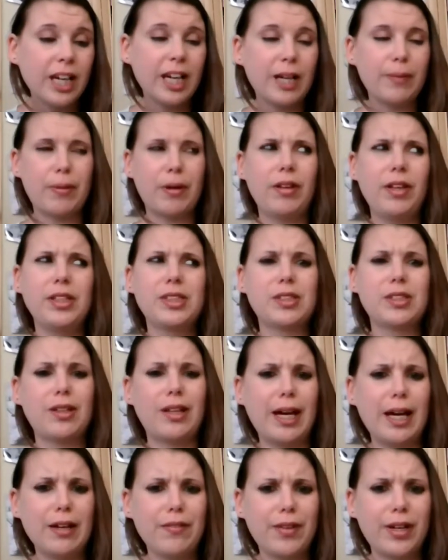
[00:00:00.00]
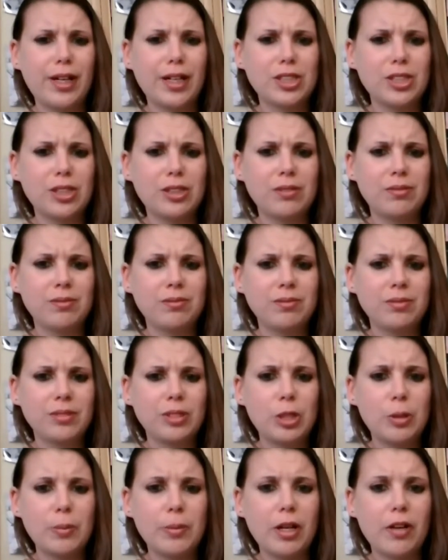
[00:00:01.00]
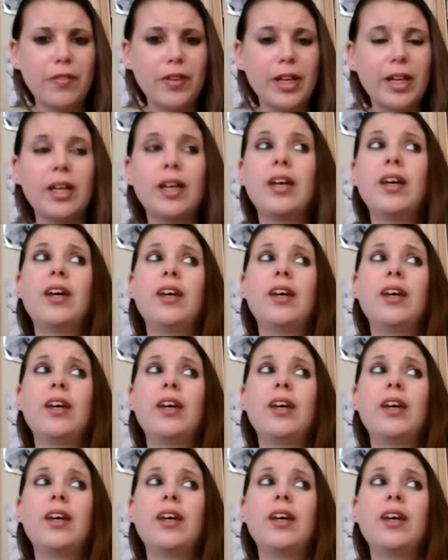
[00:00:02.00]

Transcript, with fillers: Apparently there's a live action coming of it.